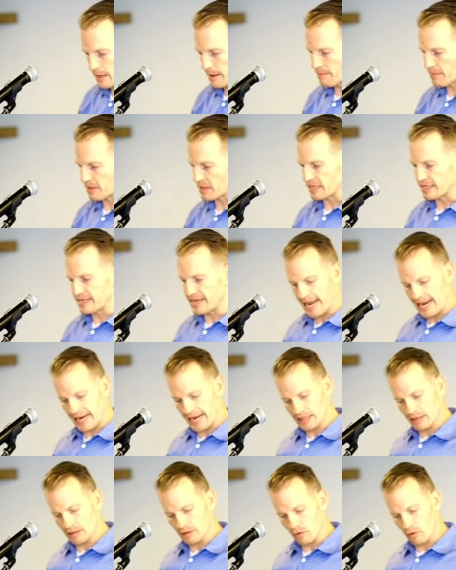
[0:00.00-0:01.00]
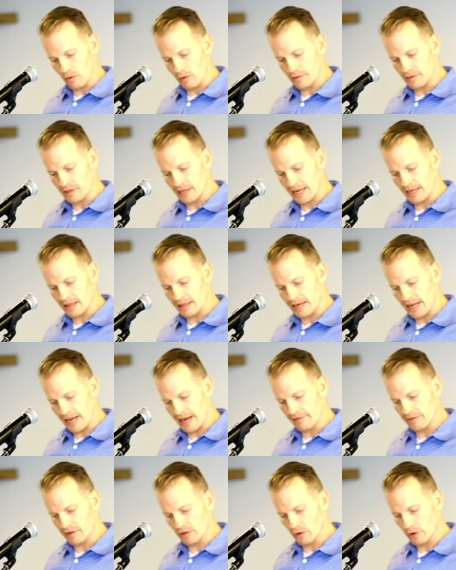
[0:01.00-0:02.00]
But the day, in the, Lord, day, the day
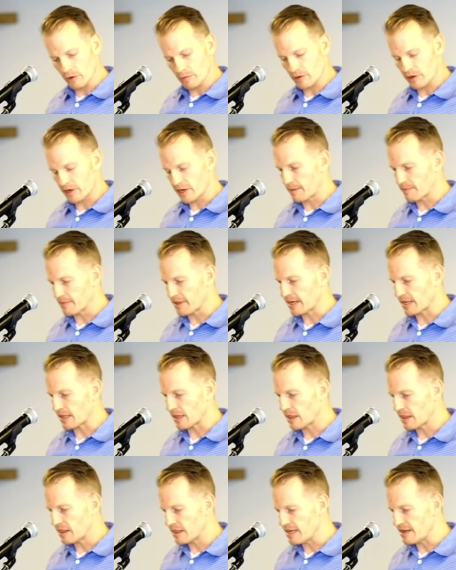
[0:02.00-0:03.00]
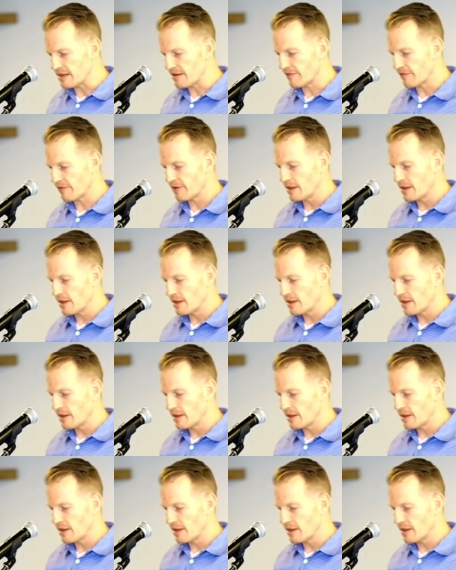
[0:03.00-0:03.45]
of the Lord will come like a thief,